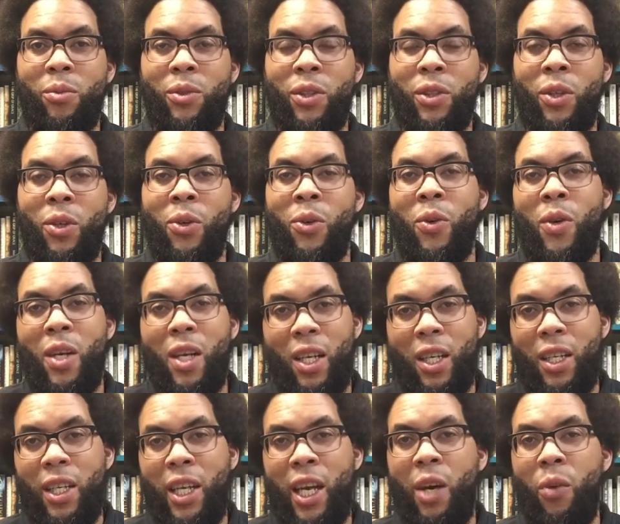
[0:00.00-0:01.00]
So
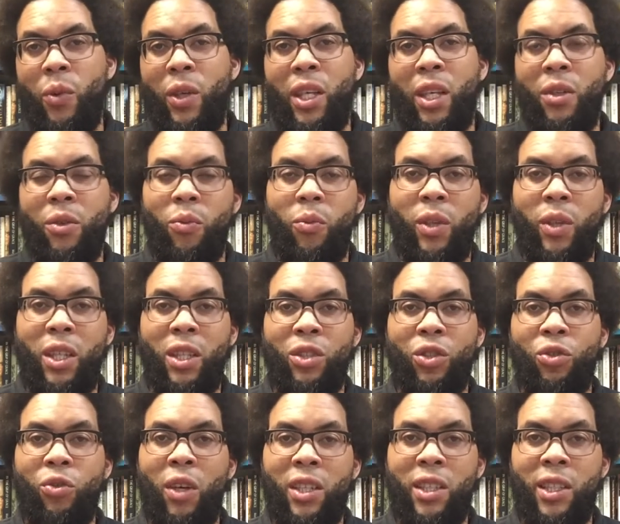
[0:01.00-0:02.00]
yeah, we can
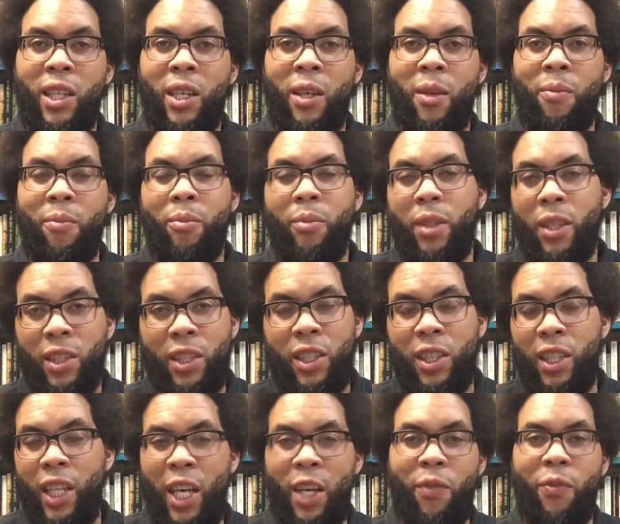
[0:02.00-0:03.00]
trust him because he's
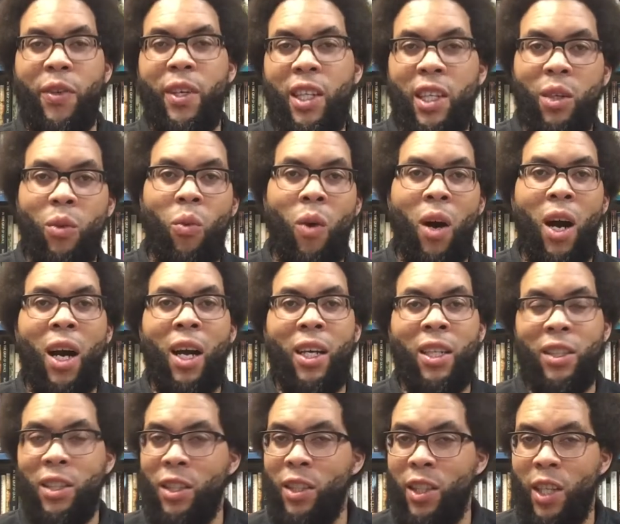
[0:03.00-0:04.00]
infinitely
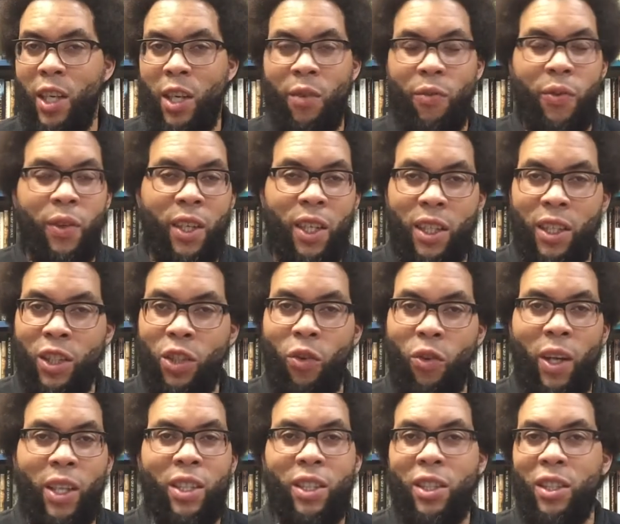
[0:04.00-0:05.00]
wise, he's infinitely
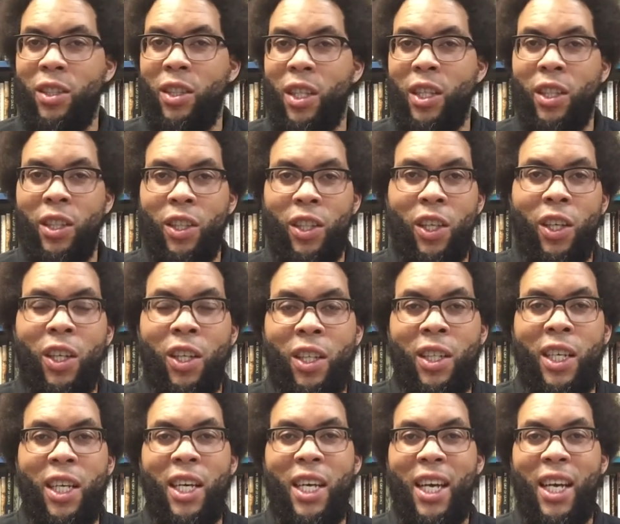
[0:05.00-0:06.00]
gracious and good,
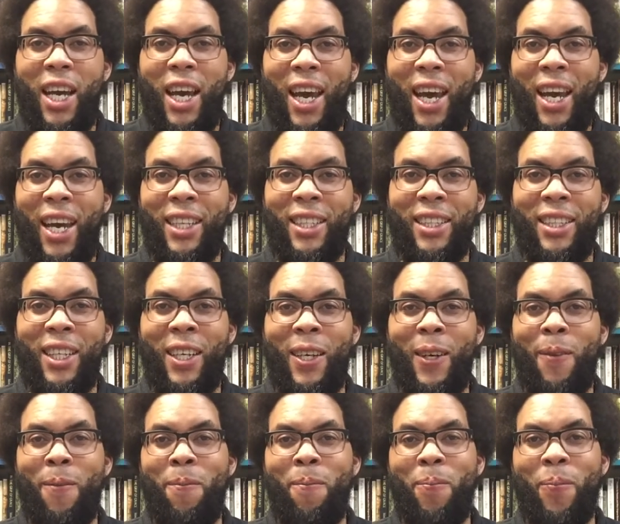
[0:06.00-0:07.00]

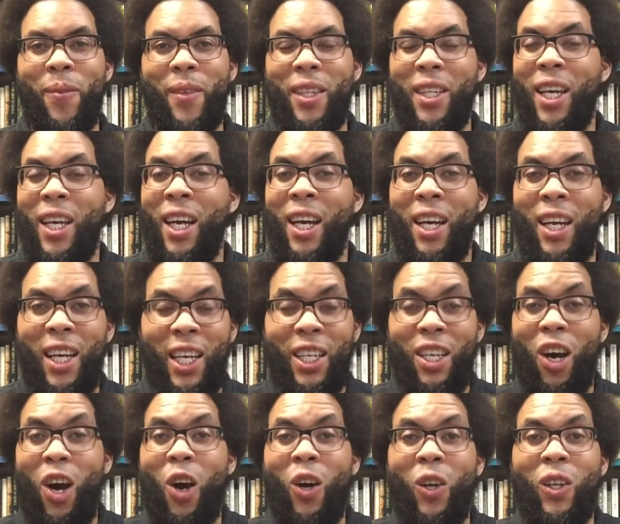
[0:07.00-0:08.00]
and yeah, and
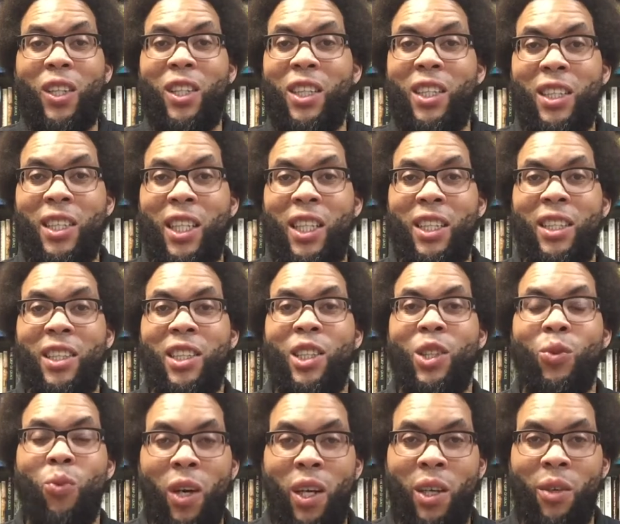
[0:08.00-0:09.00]
all of these things he's
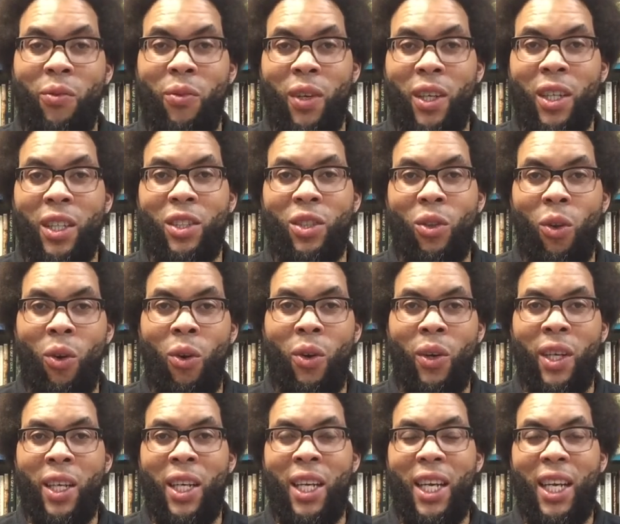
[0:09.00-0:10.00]
working for his
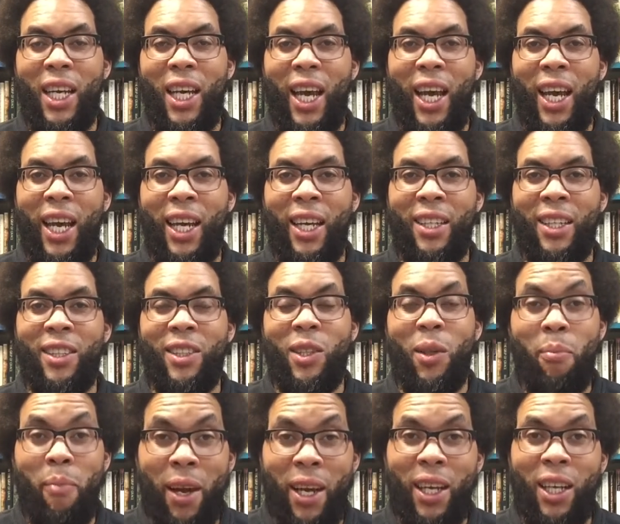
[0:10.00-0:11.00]
glory and to
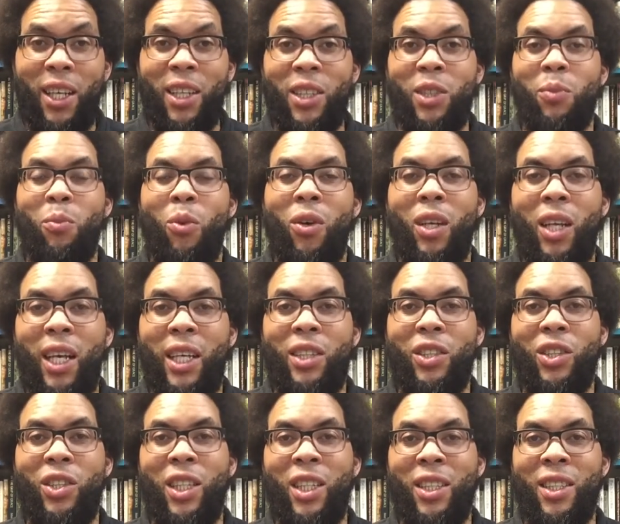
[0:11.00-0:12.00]
make us more like
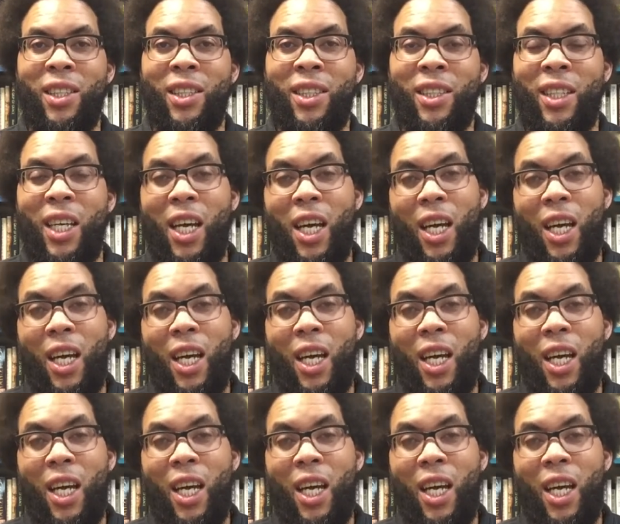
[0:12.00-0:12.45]
Jesus.